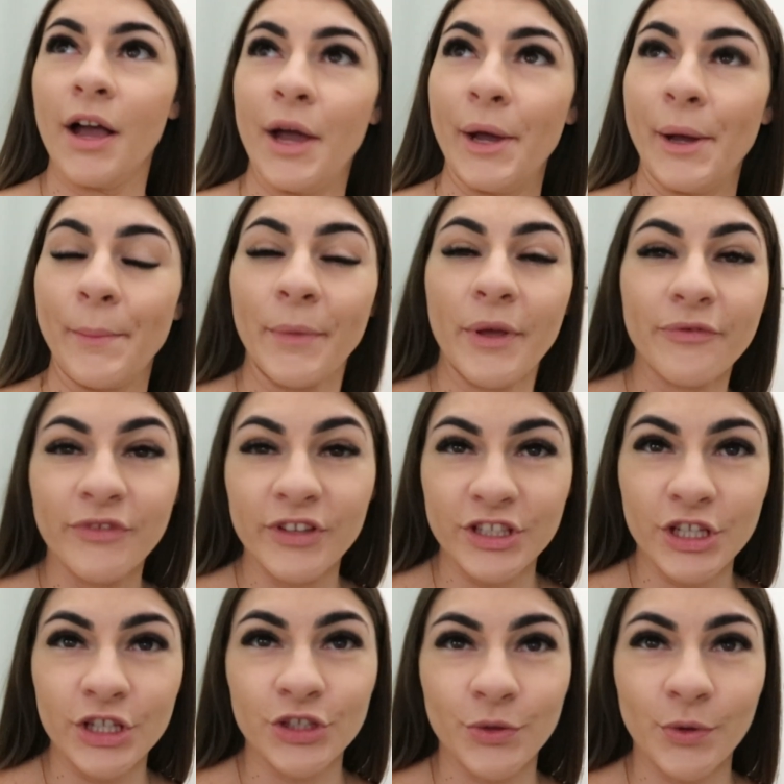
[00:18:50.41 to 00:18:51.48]
um,
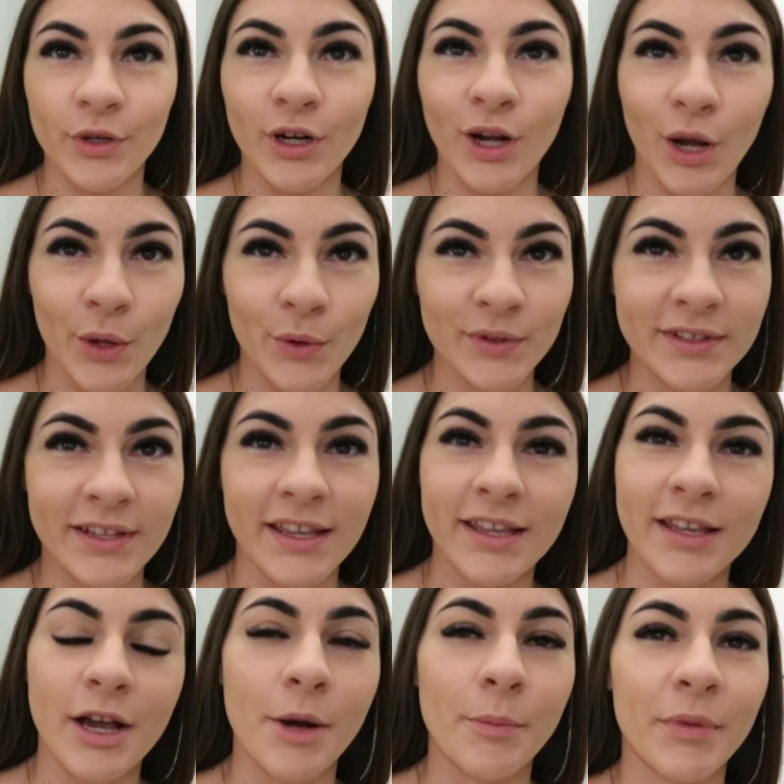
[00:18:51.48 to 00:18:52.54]
video to a close
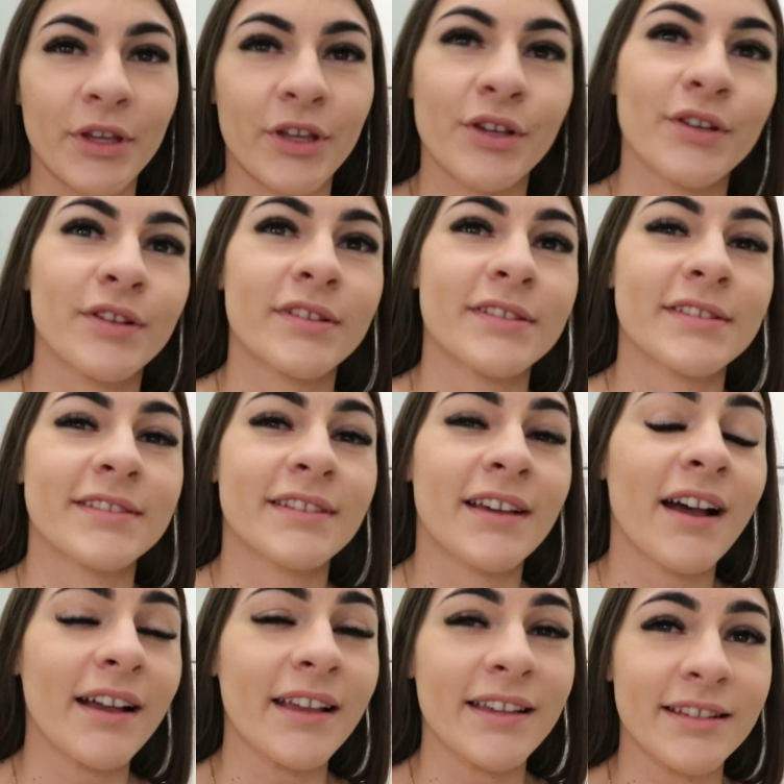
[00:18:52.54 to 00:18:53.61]
here because
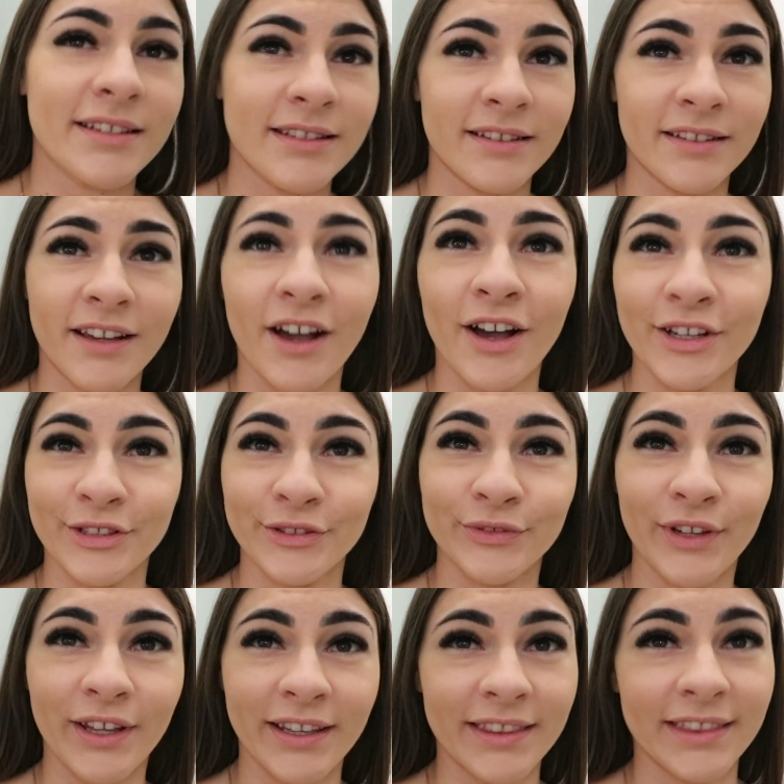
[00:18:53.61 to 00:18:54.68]
that is kind
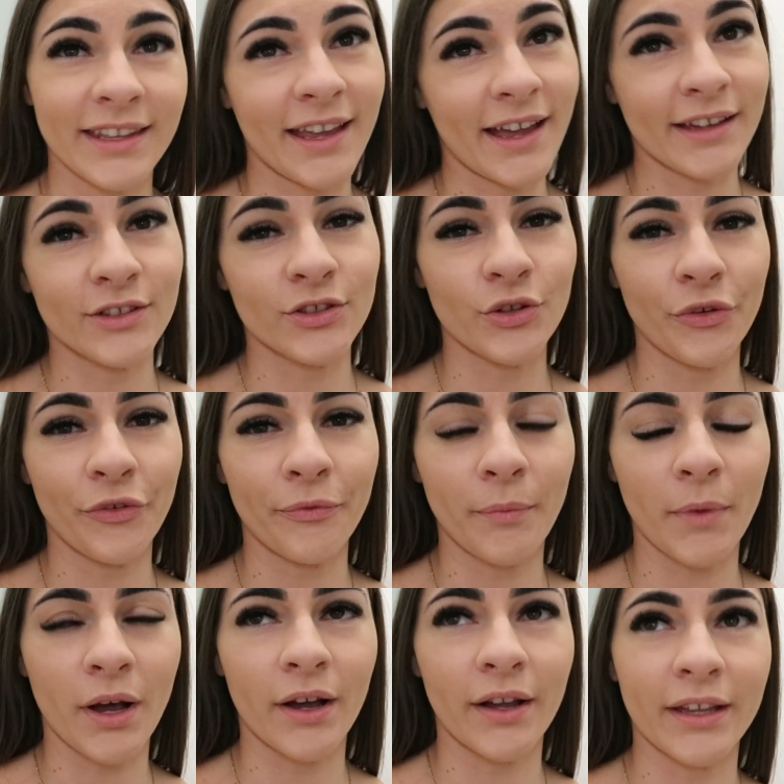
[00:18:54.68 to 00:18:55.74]
of like the end of
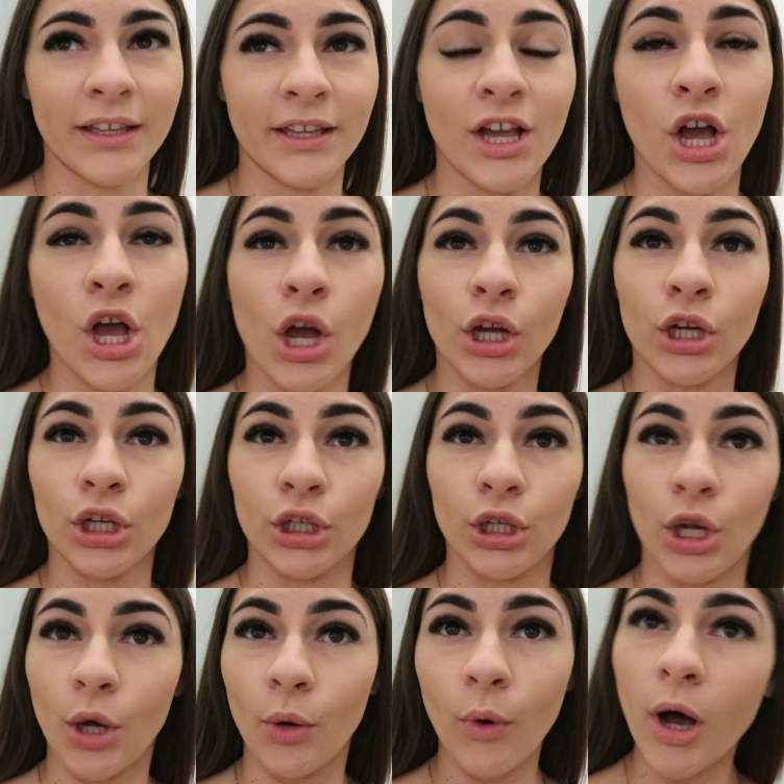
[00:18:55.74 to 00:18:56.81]
my
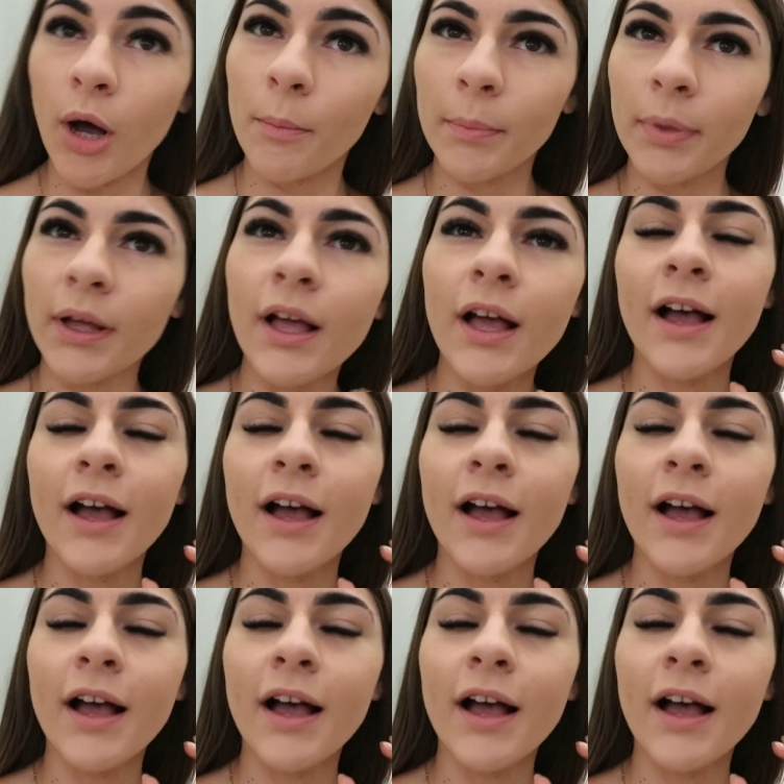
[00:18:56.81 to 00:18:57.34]
glow up.